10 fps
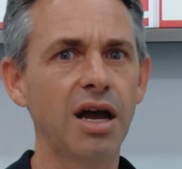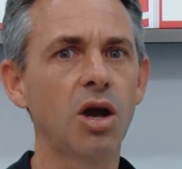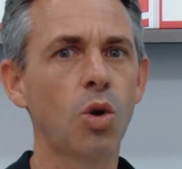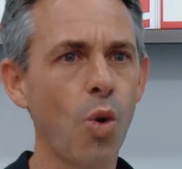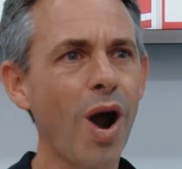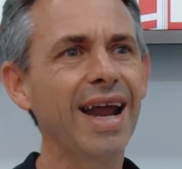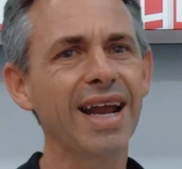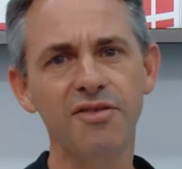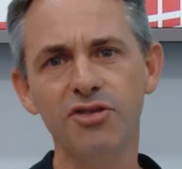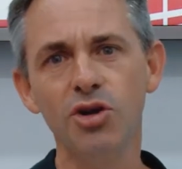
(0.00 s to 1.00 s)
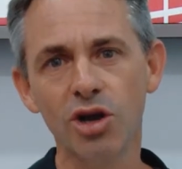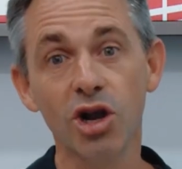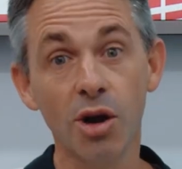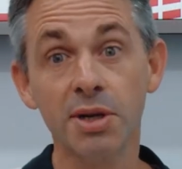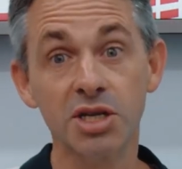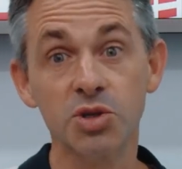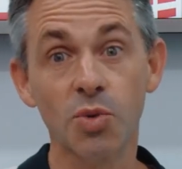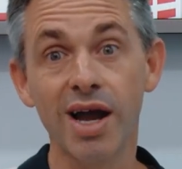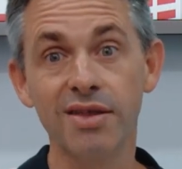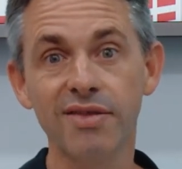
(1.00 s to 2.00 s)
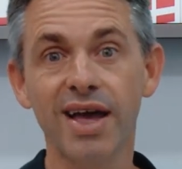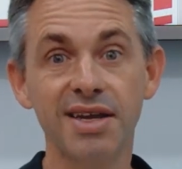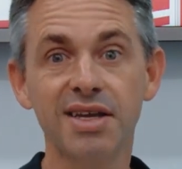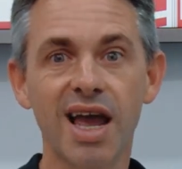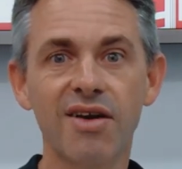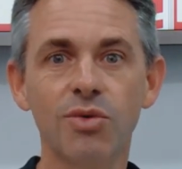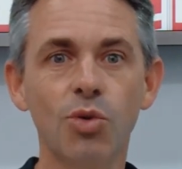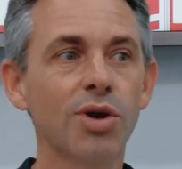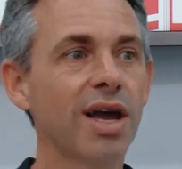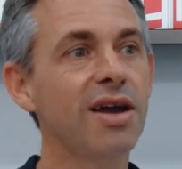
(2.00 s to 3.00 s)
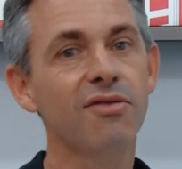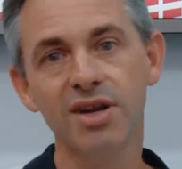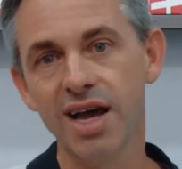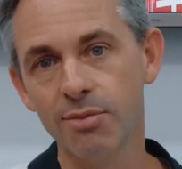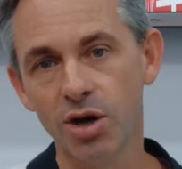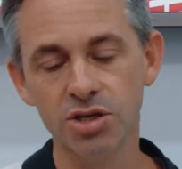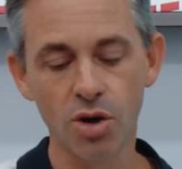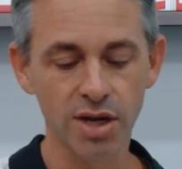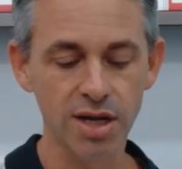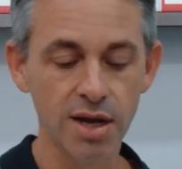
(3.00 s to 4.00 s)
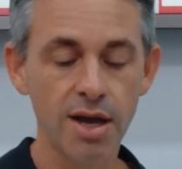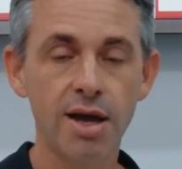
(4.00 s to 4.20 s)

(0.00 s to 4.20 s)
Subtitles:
quite a few kilometers away that they had to carry water every day by donkey.